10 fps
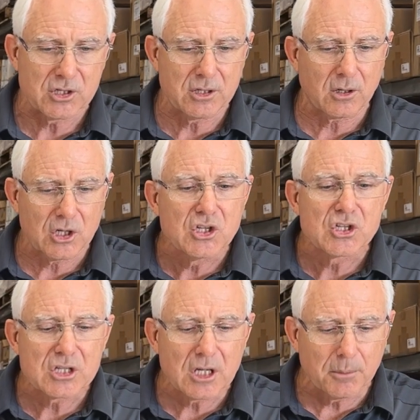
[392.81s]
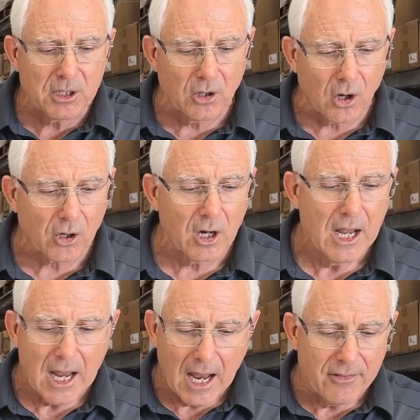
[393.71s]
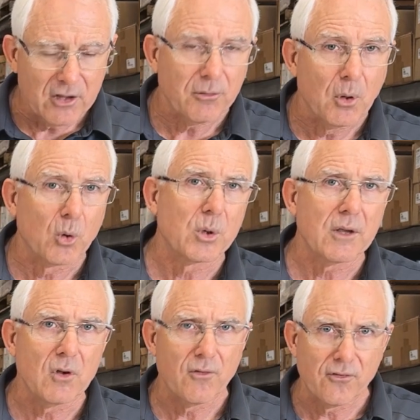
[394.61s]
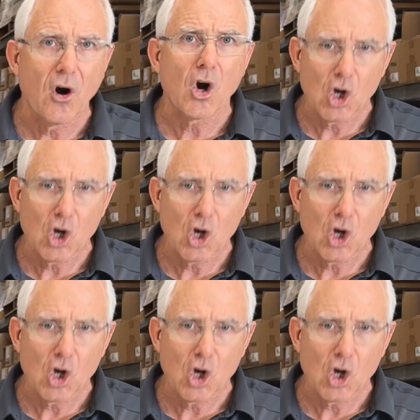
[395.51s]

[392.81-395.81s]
They're considerably longer, and this motor will give you far